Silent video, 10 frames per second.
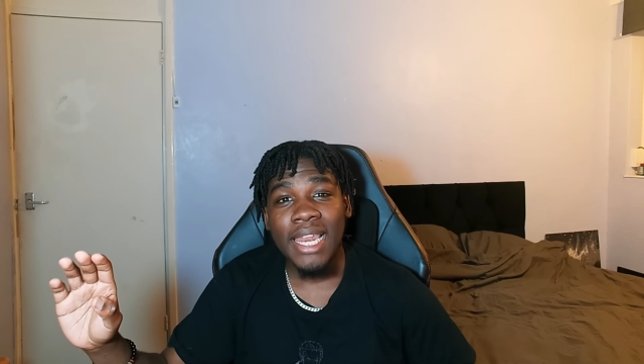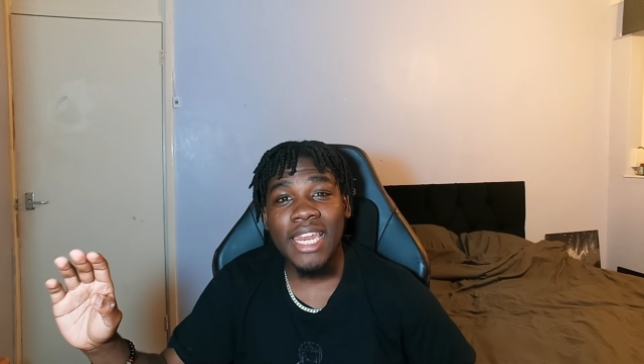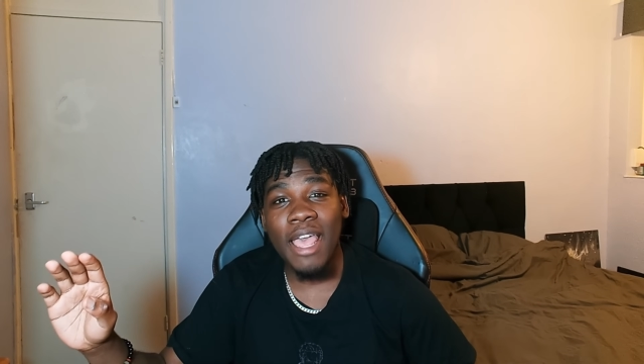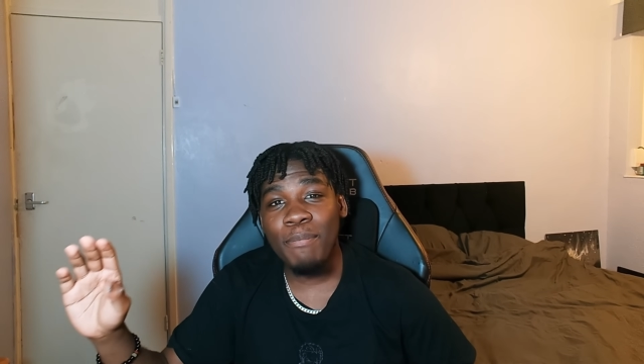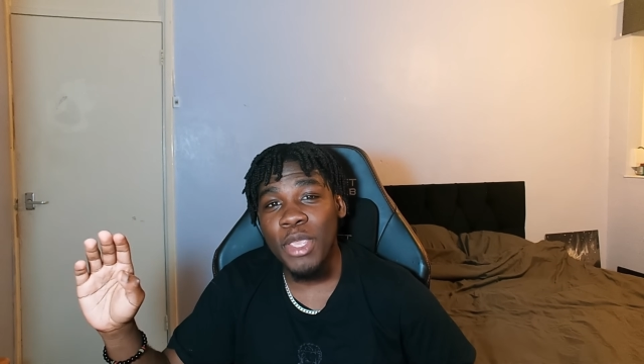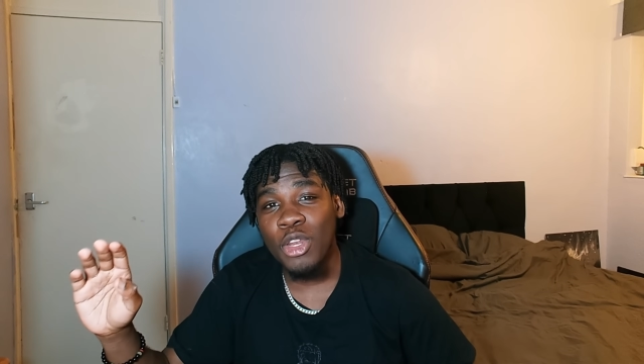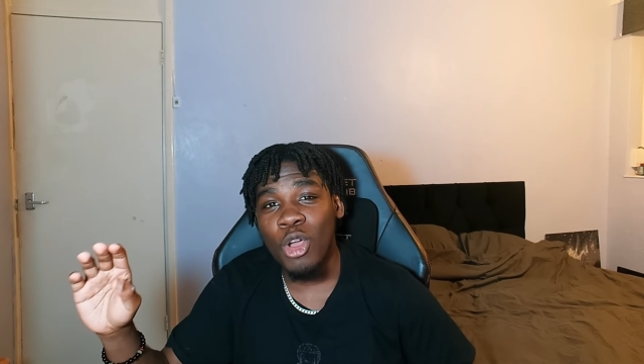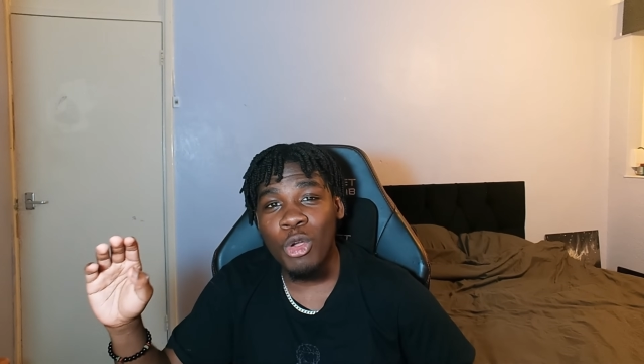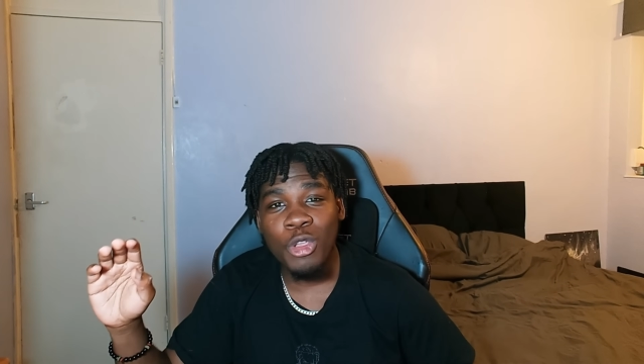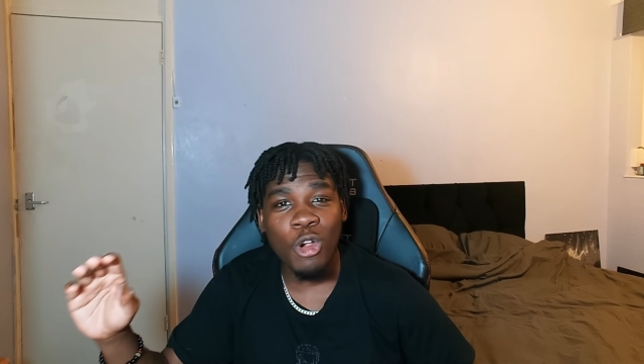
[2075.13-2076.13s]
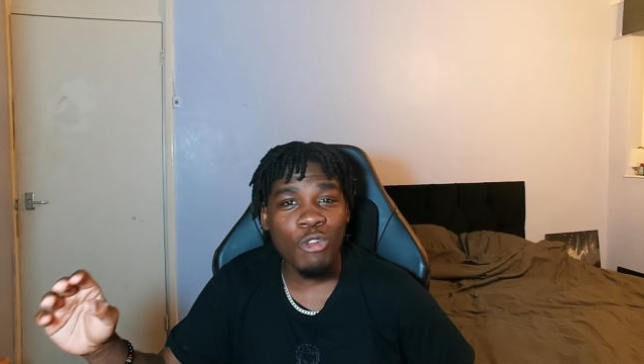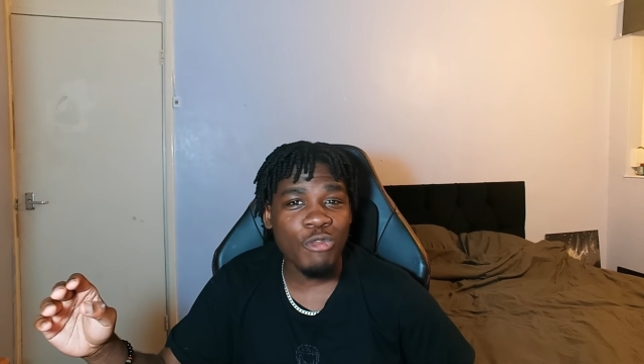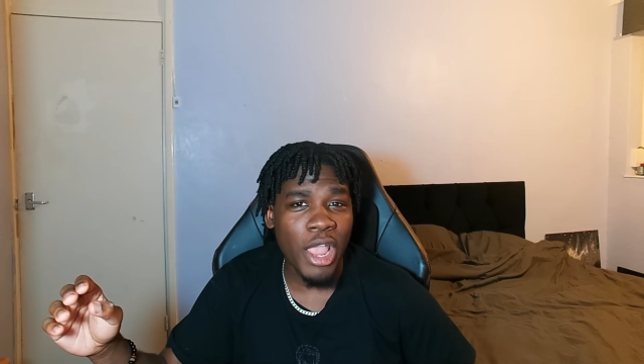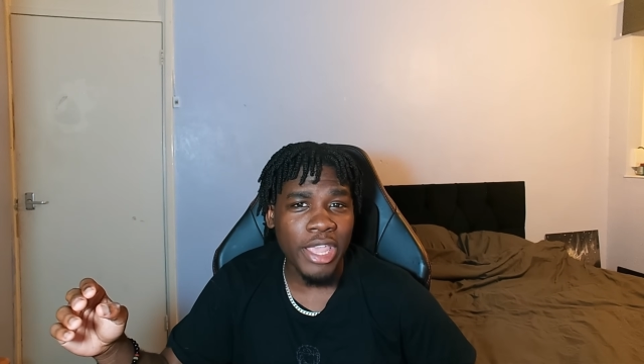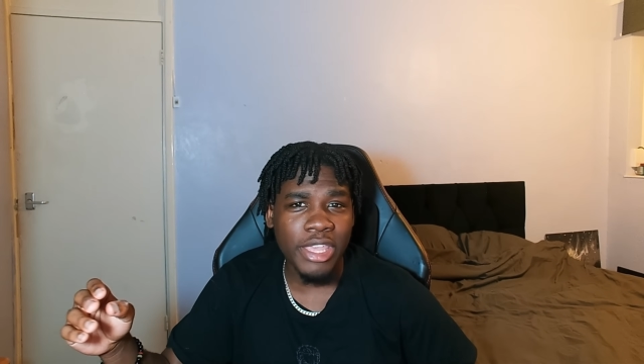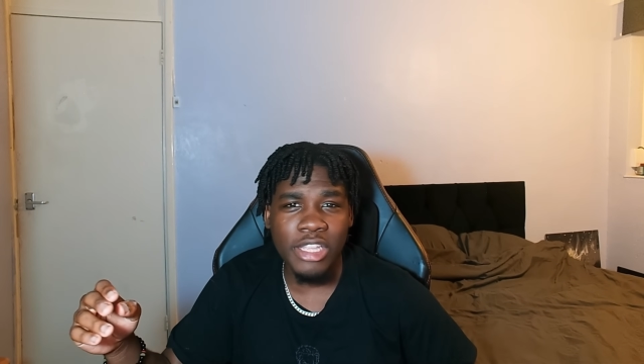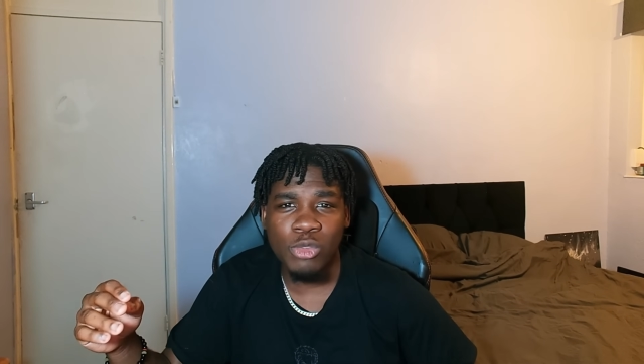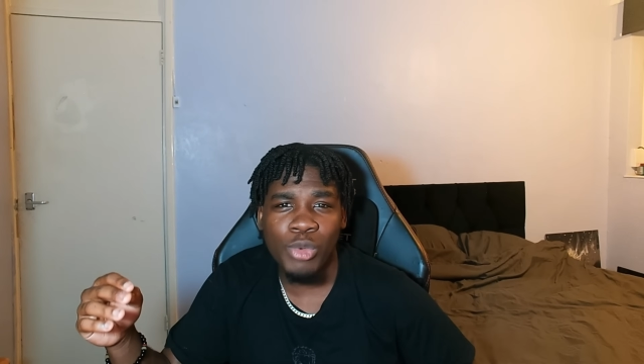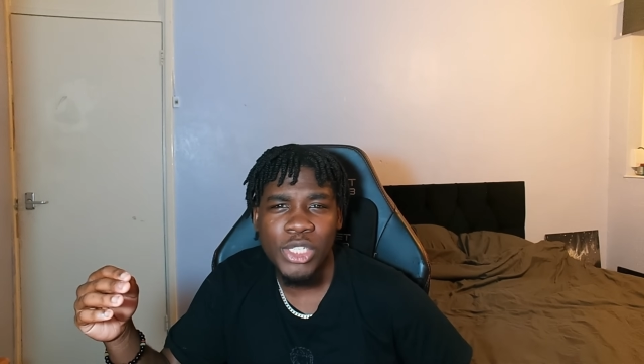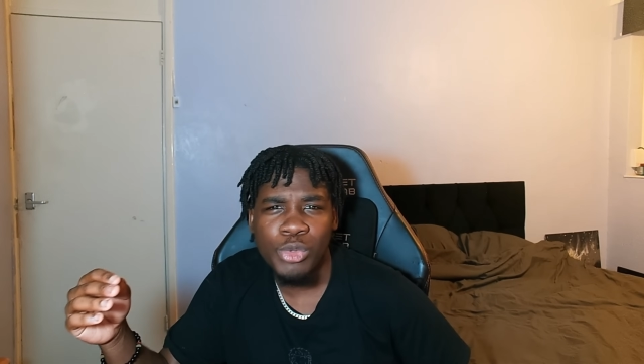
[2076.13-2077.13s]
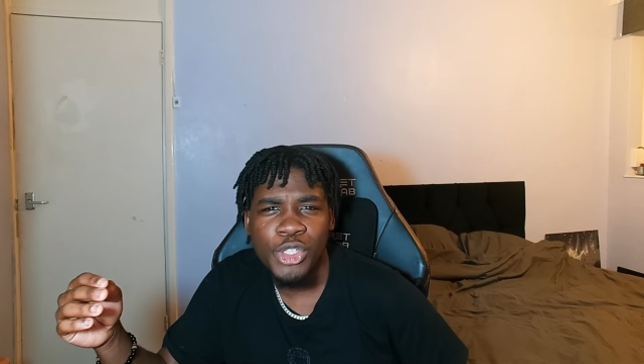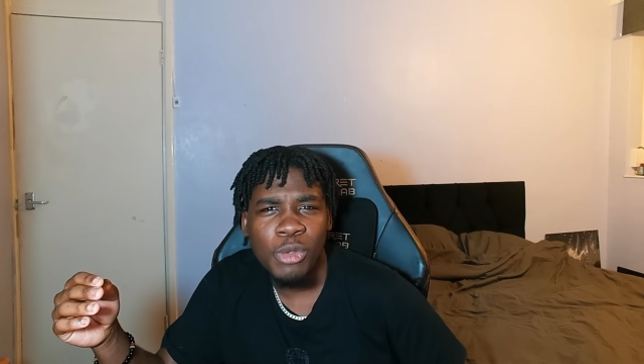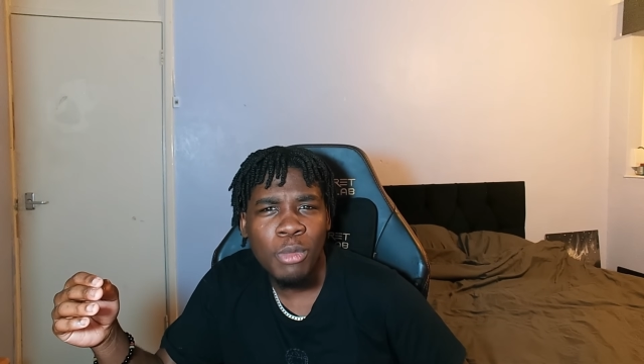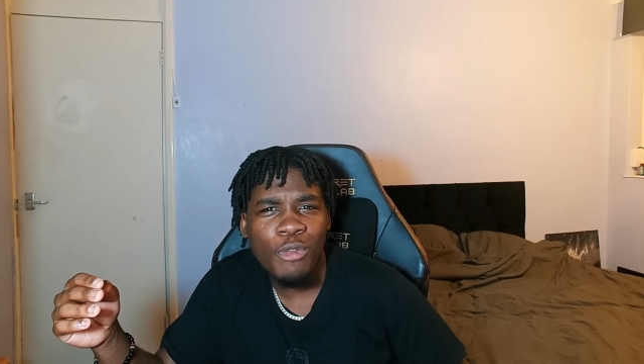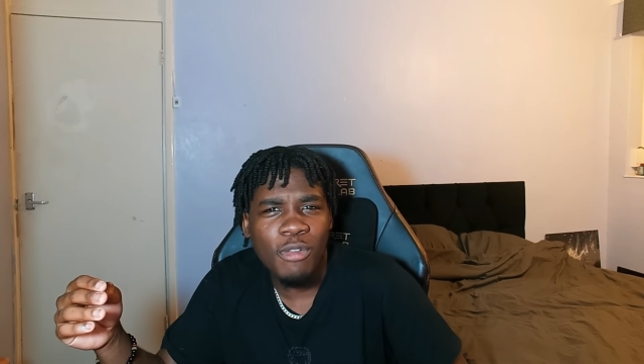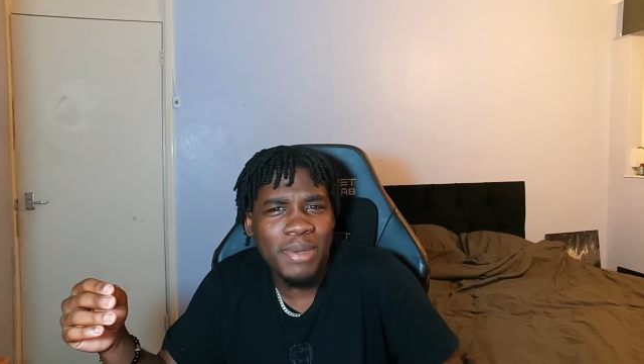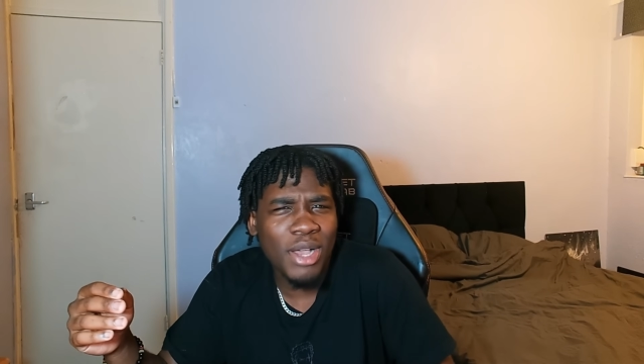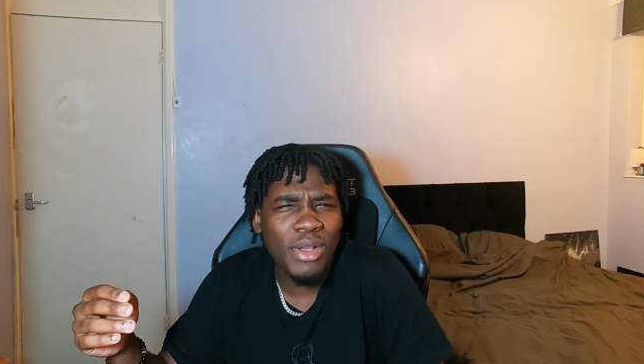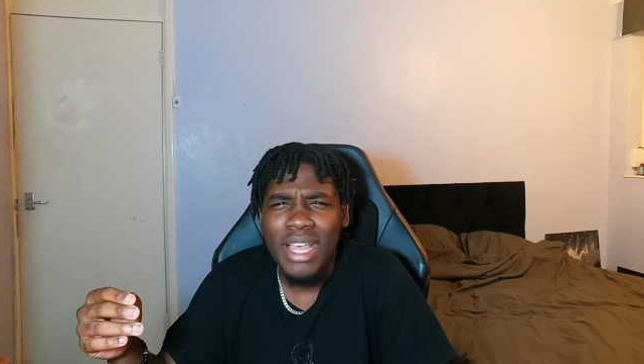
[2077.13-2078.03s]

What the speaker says: Let me know your rankings. Which would you move about?